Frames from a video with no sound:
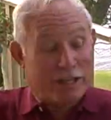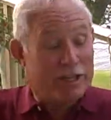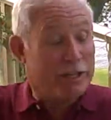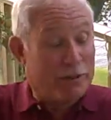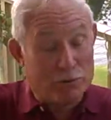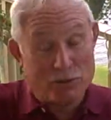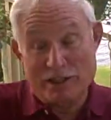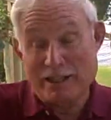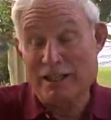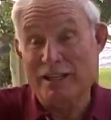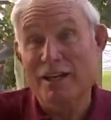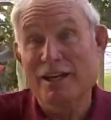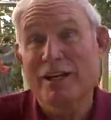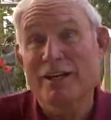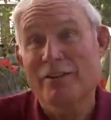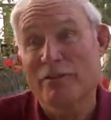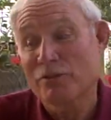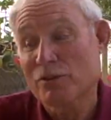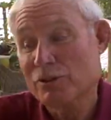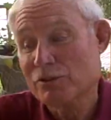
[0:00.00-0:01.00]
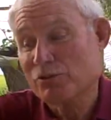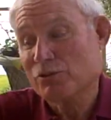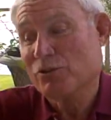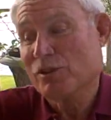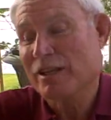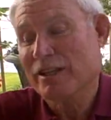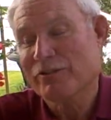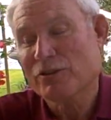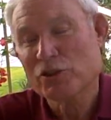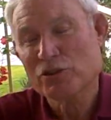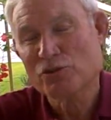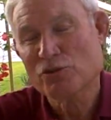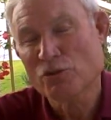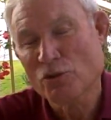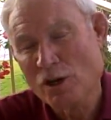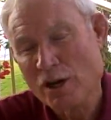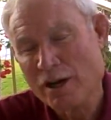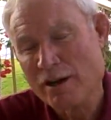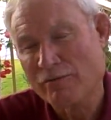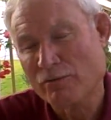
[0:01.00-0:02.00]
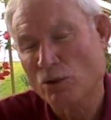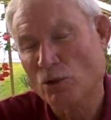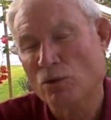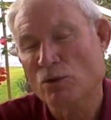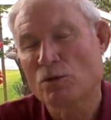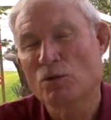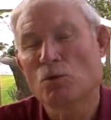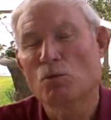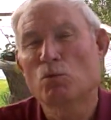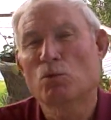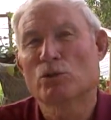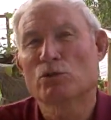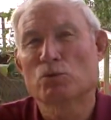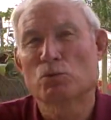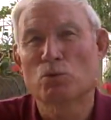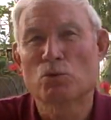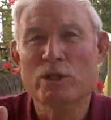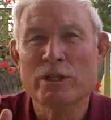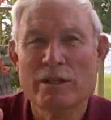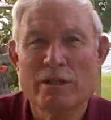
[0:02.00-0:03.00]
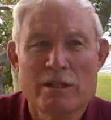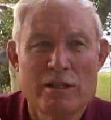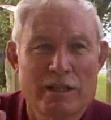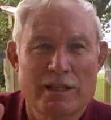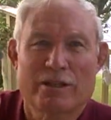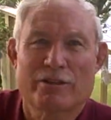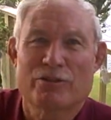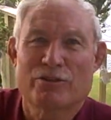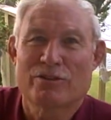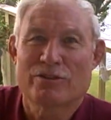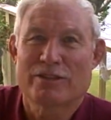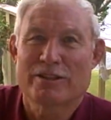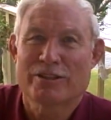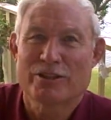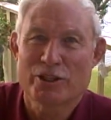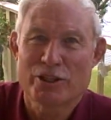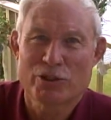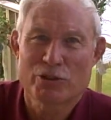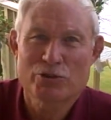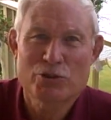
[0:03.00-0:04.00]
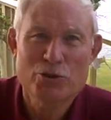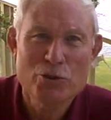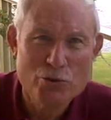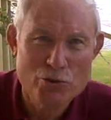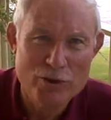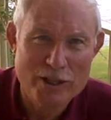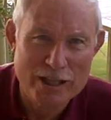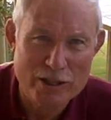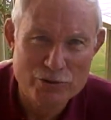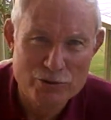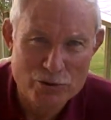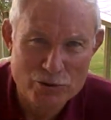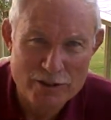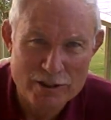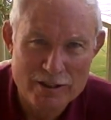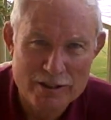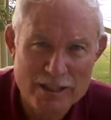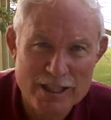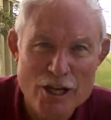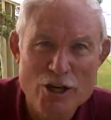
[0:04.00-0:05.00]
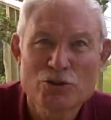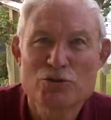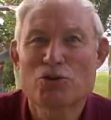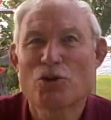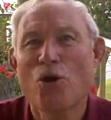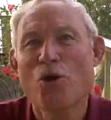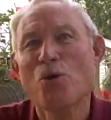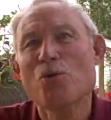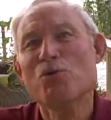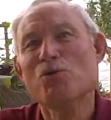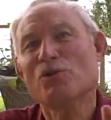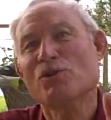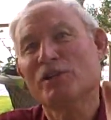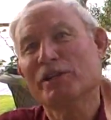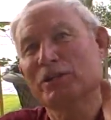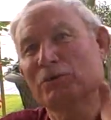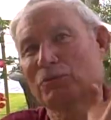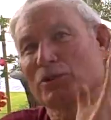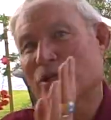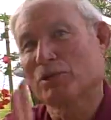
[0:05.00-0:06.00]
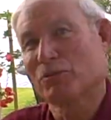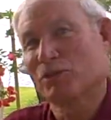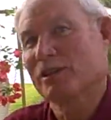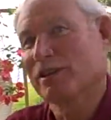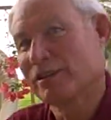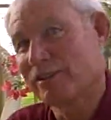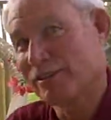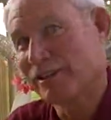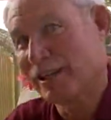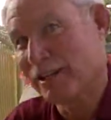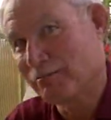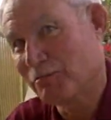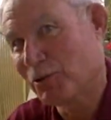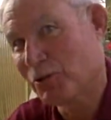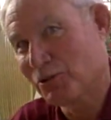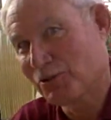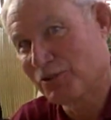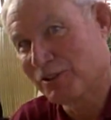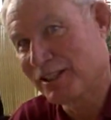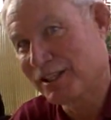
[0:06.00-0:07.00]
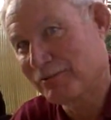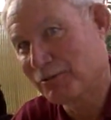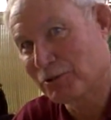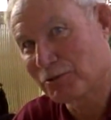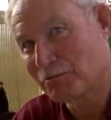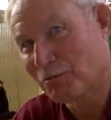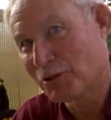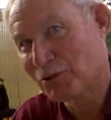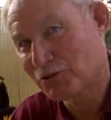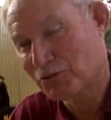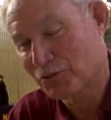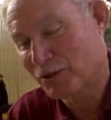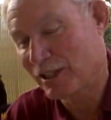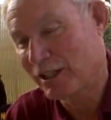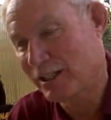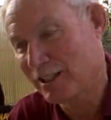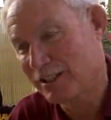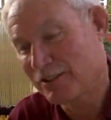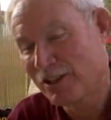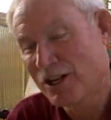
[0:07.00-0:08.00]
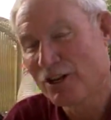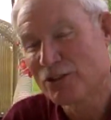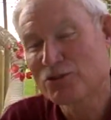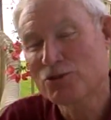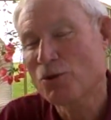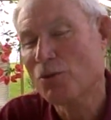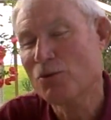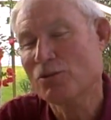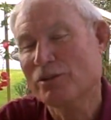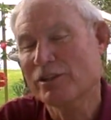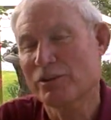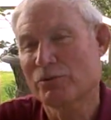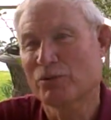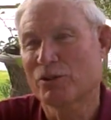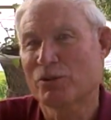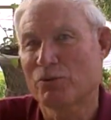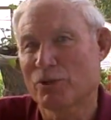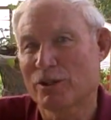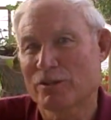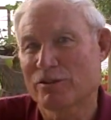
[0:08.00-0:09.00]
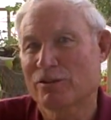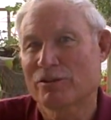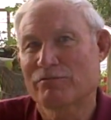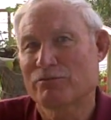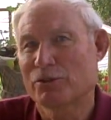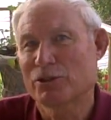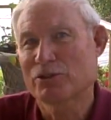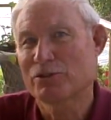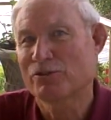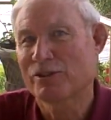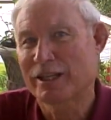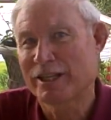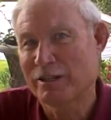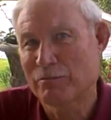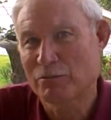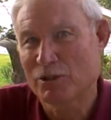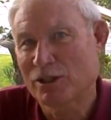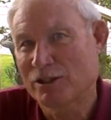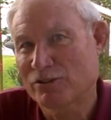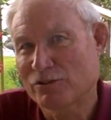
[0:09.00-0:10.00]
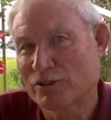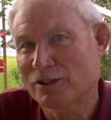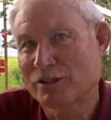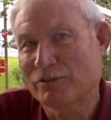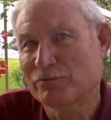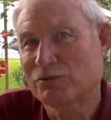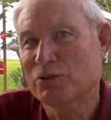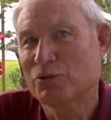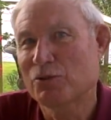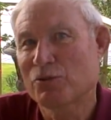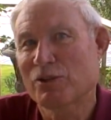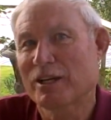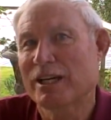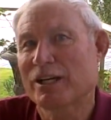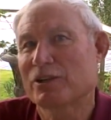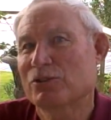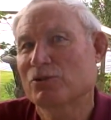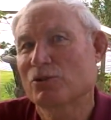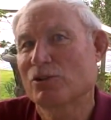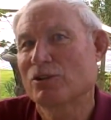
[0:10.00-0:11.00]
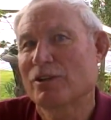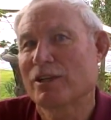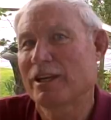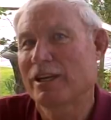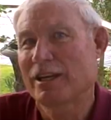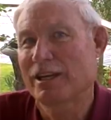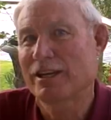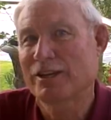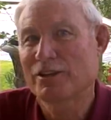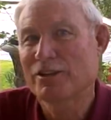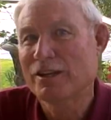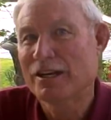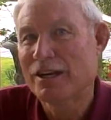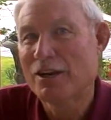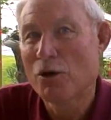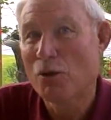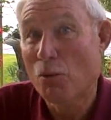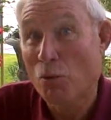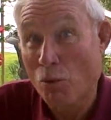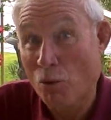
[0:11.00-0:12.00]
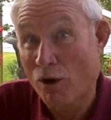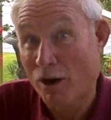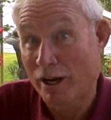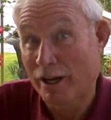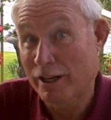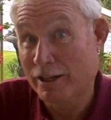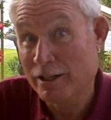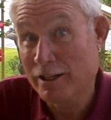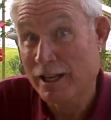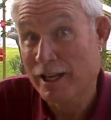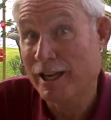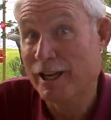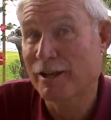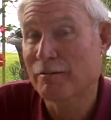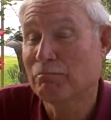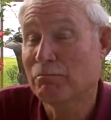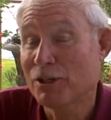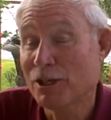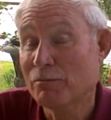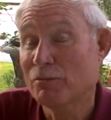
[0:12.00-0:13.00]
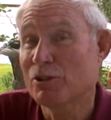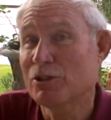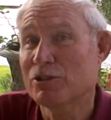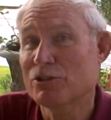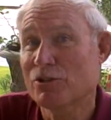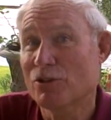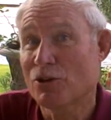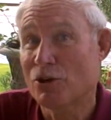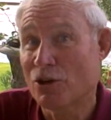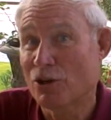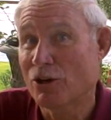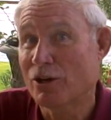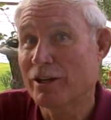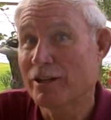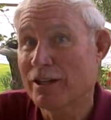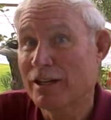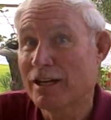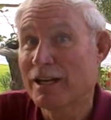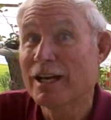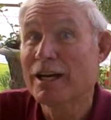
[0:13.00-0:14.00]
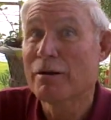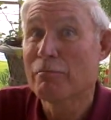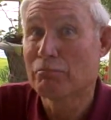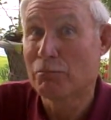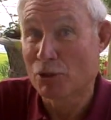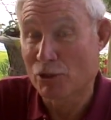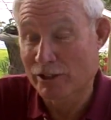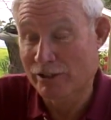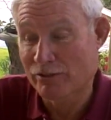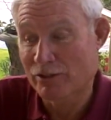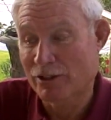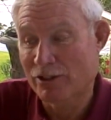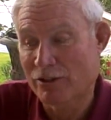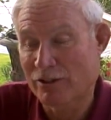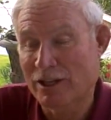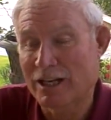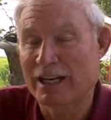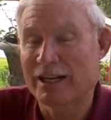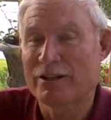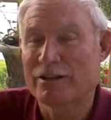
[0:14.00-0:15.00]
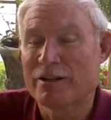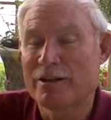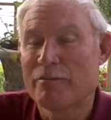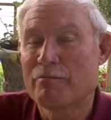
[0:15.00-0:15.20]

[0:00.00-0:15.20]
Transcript: any rate, this novel was written in the year 2000. Totally rewritten, like most novels, most writings. Totally rewritten the first 9 months of 2001 and published on, believe it or not,